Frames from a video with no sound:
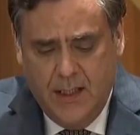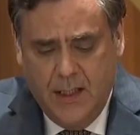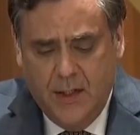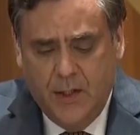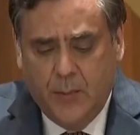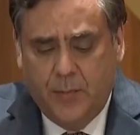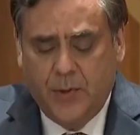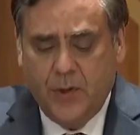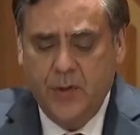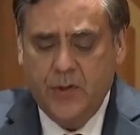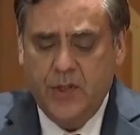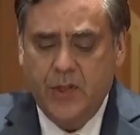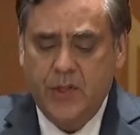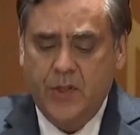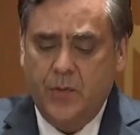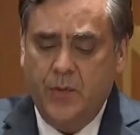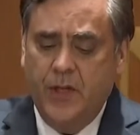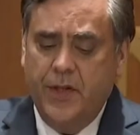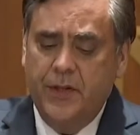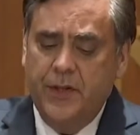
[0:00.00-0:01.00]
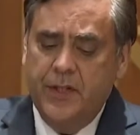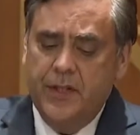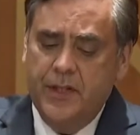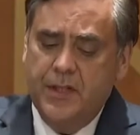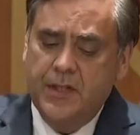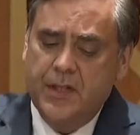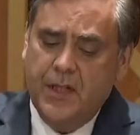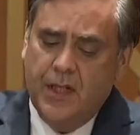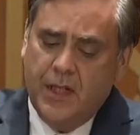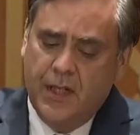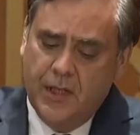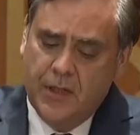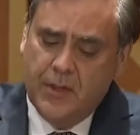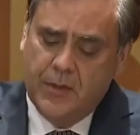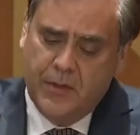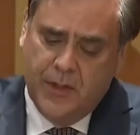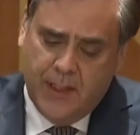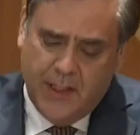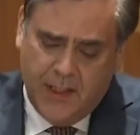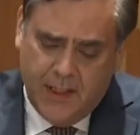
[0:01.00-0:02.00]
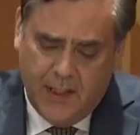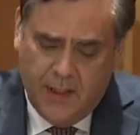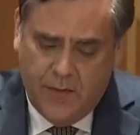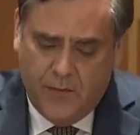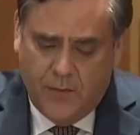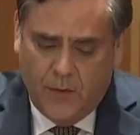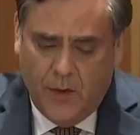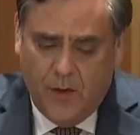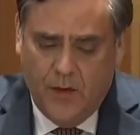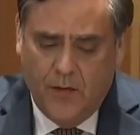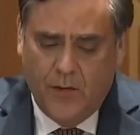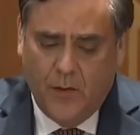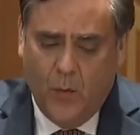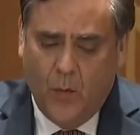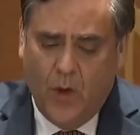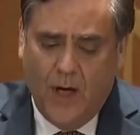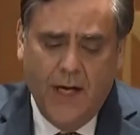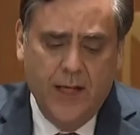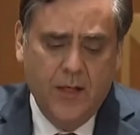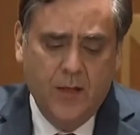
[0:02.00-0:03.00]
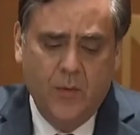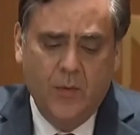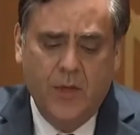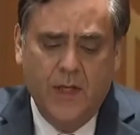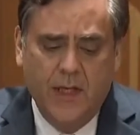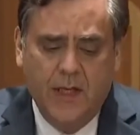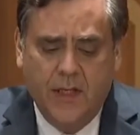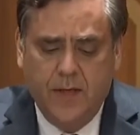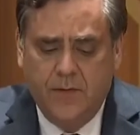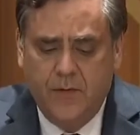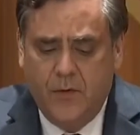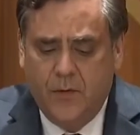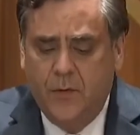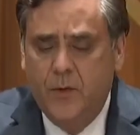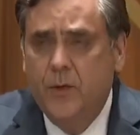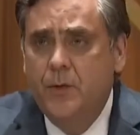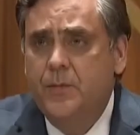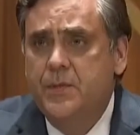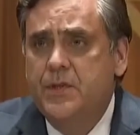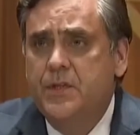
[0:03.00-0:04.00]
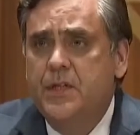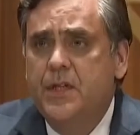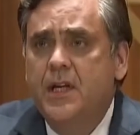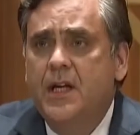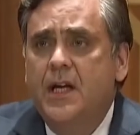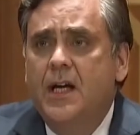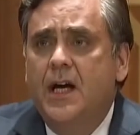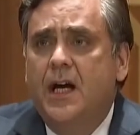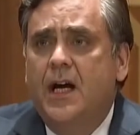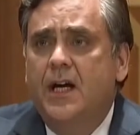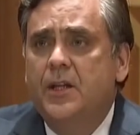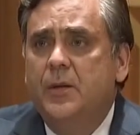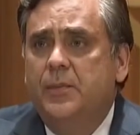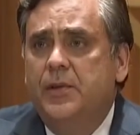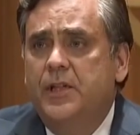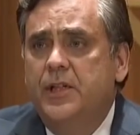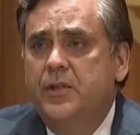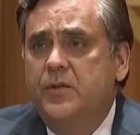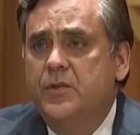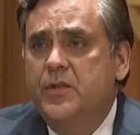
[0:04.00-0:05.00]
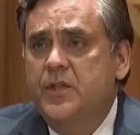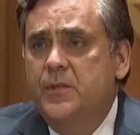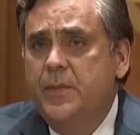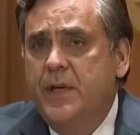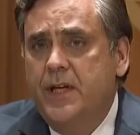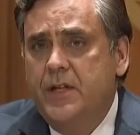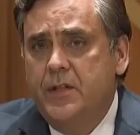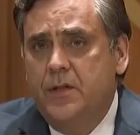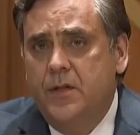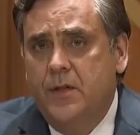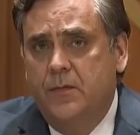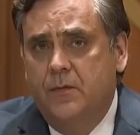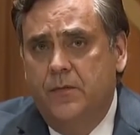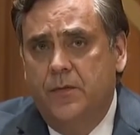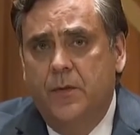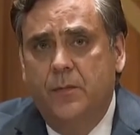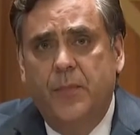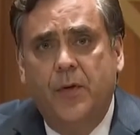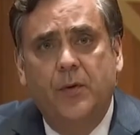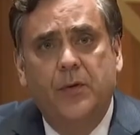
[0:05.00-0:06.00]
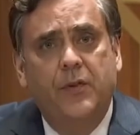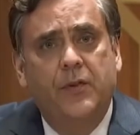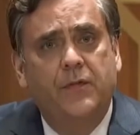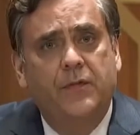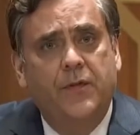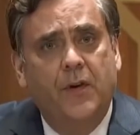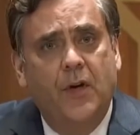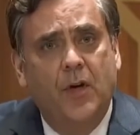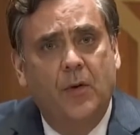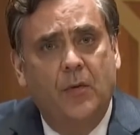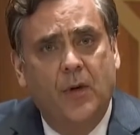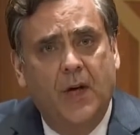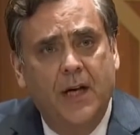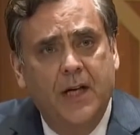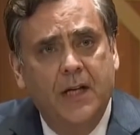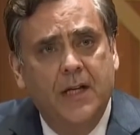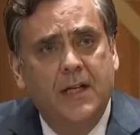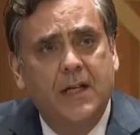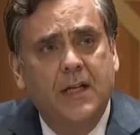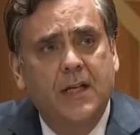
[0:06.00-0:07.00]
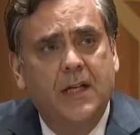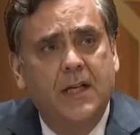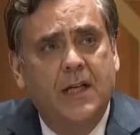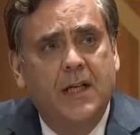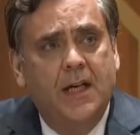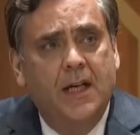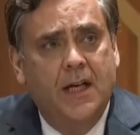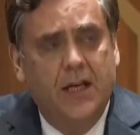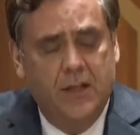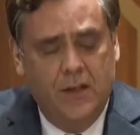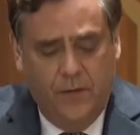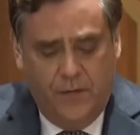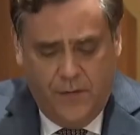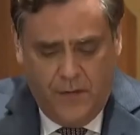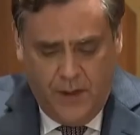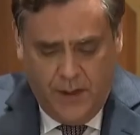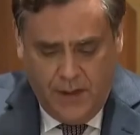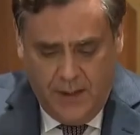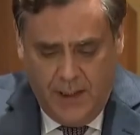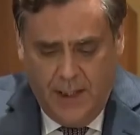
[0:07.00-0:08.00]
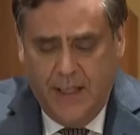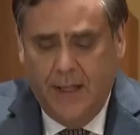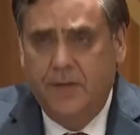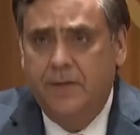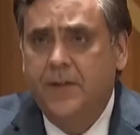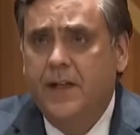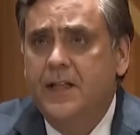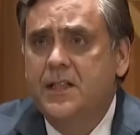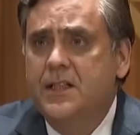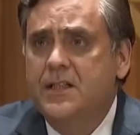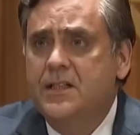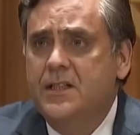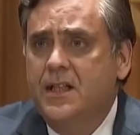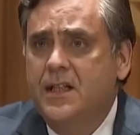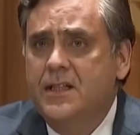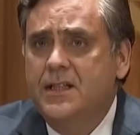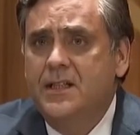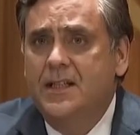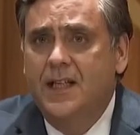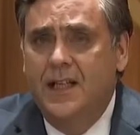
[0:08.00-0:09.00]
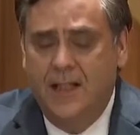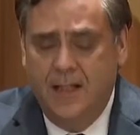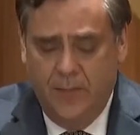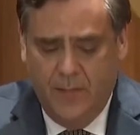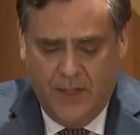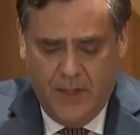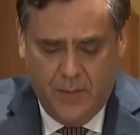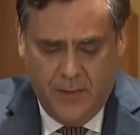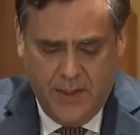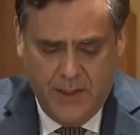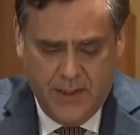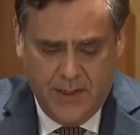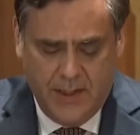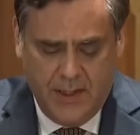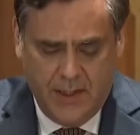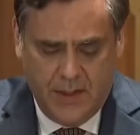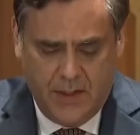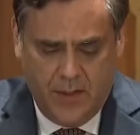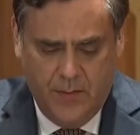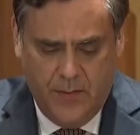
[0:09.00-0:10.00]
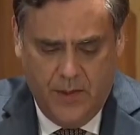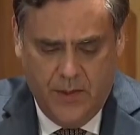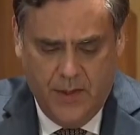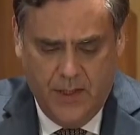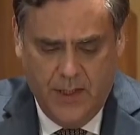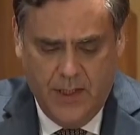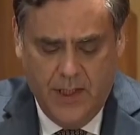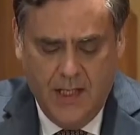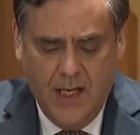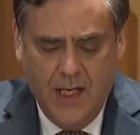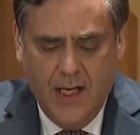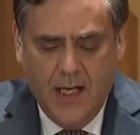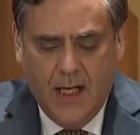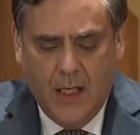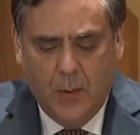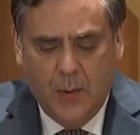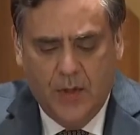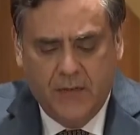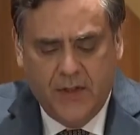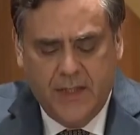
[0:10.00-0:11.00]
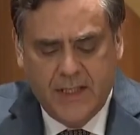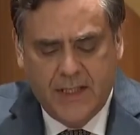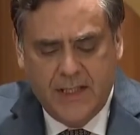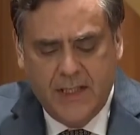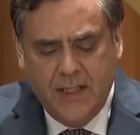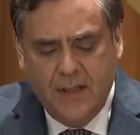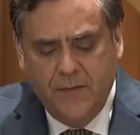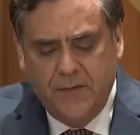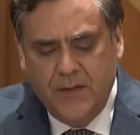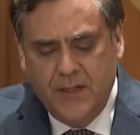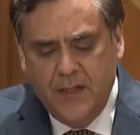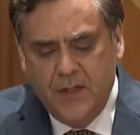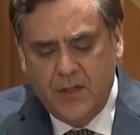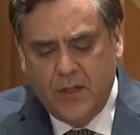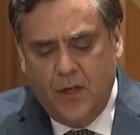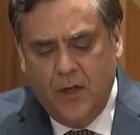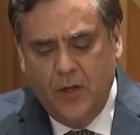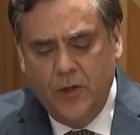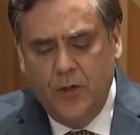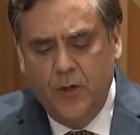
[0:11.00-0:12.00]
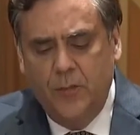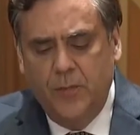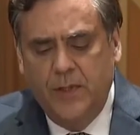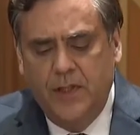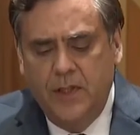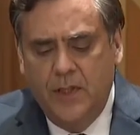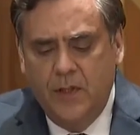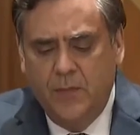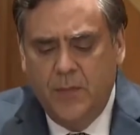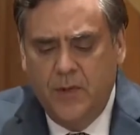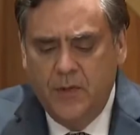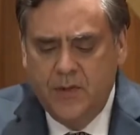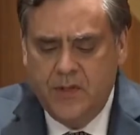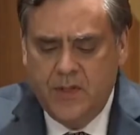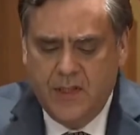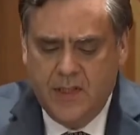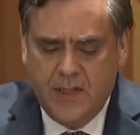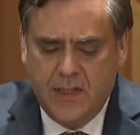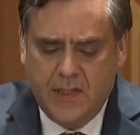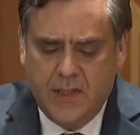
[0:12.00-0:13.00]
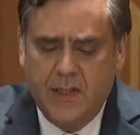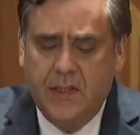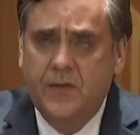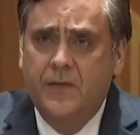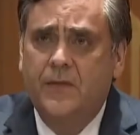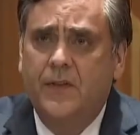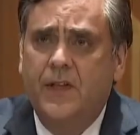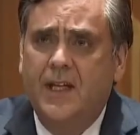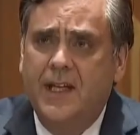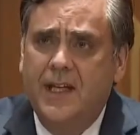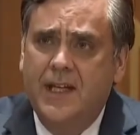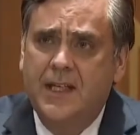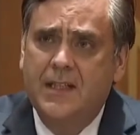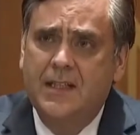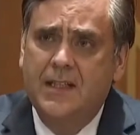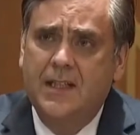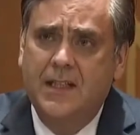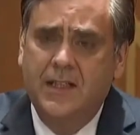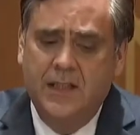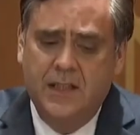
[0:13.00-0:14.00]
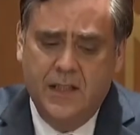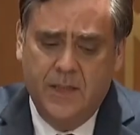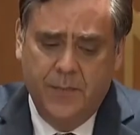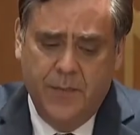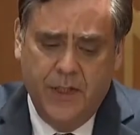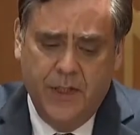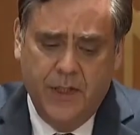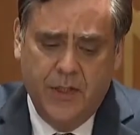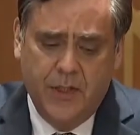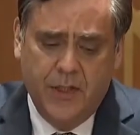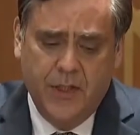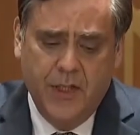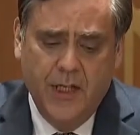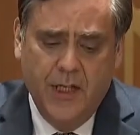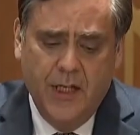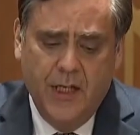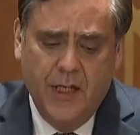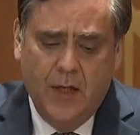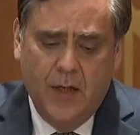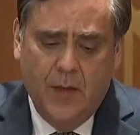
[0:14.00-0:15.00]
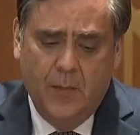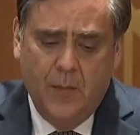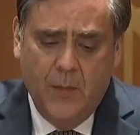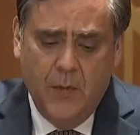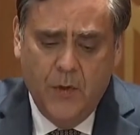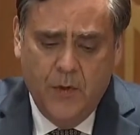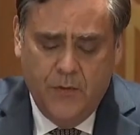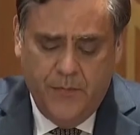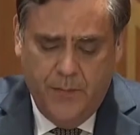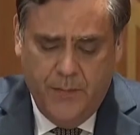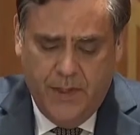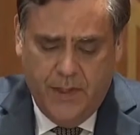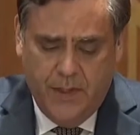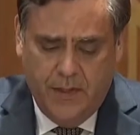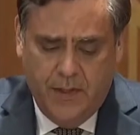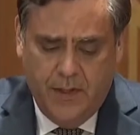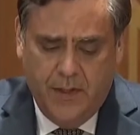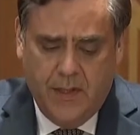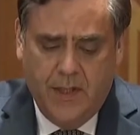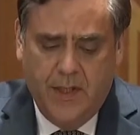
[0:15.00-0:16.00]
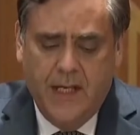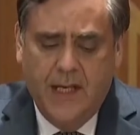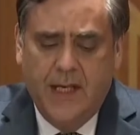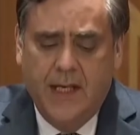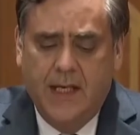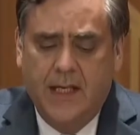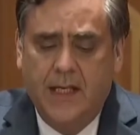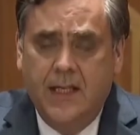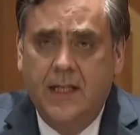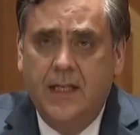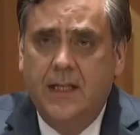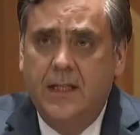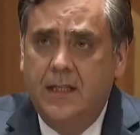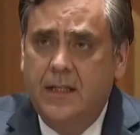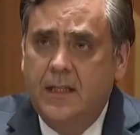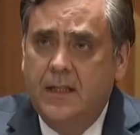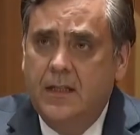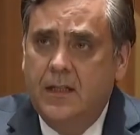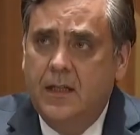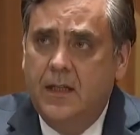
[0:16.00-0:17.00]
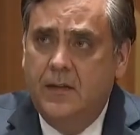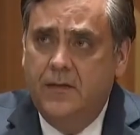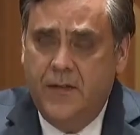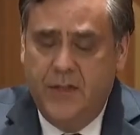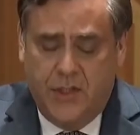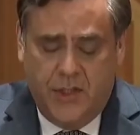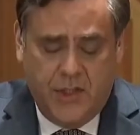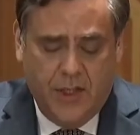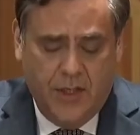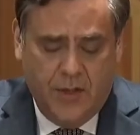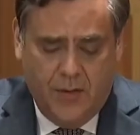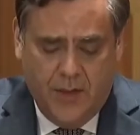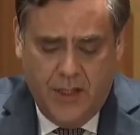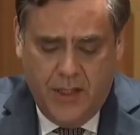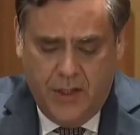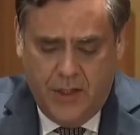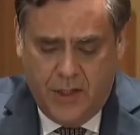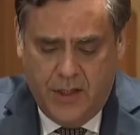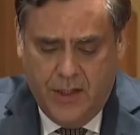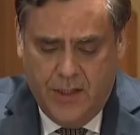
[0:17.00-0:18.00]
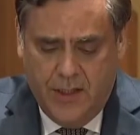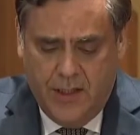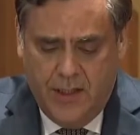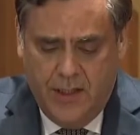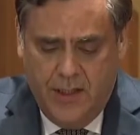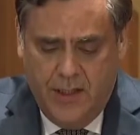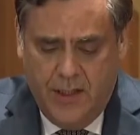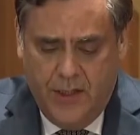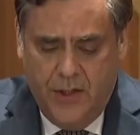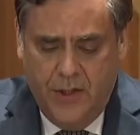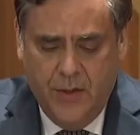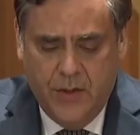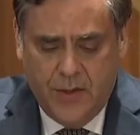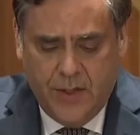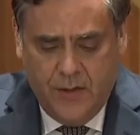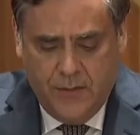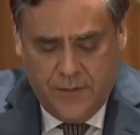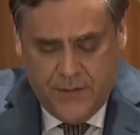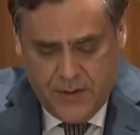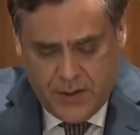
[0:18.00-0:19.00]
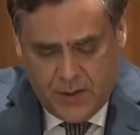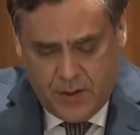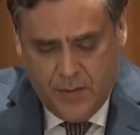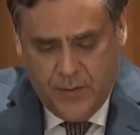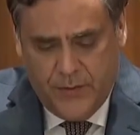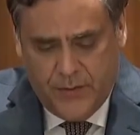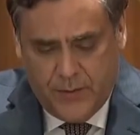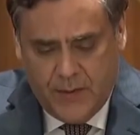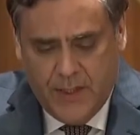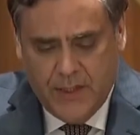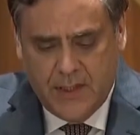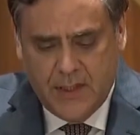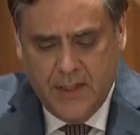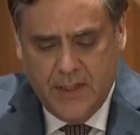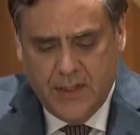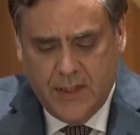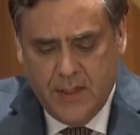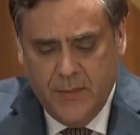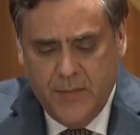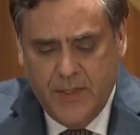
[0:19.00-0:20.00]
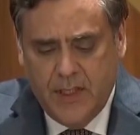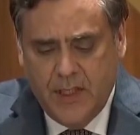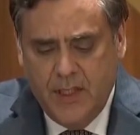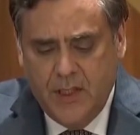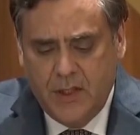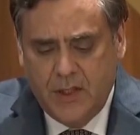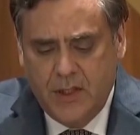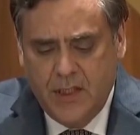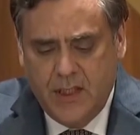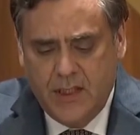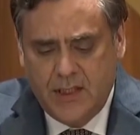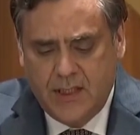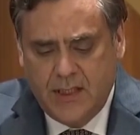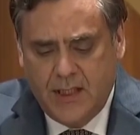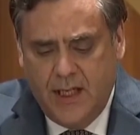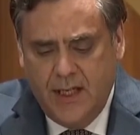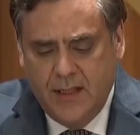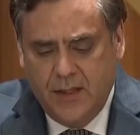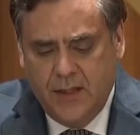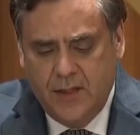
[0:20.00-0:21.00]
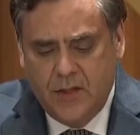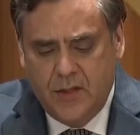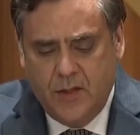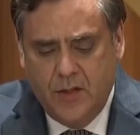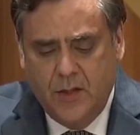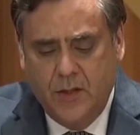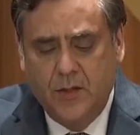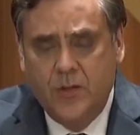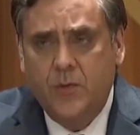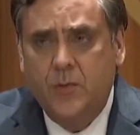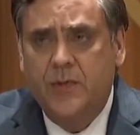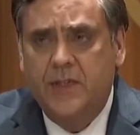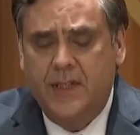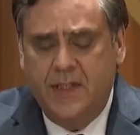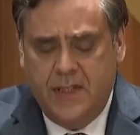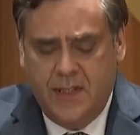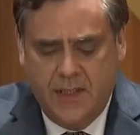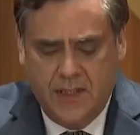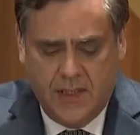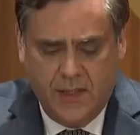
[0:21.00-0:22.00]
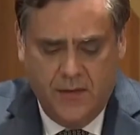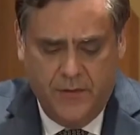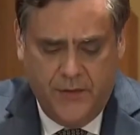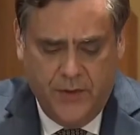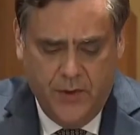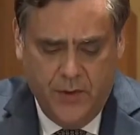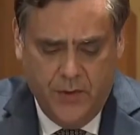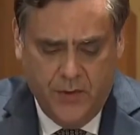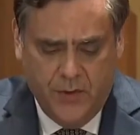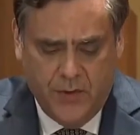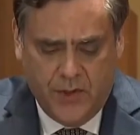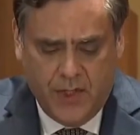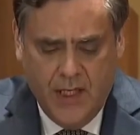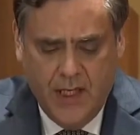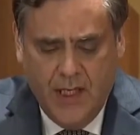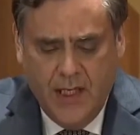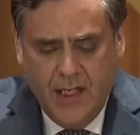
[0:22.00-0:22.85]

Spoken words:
The protests around this country involve a wide array of groups on the political spectrum, from both the far right and the far left. I discussed that in my written testimony. However, Antifa is arguably the most successful anti-speech movement of this generation, using physical threats and intimidation to silence those with dissenting views.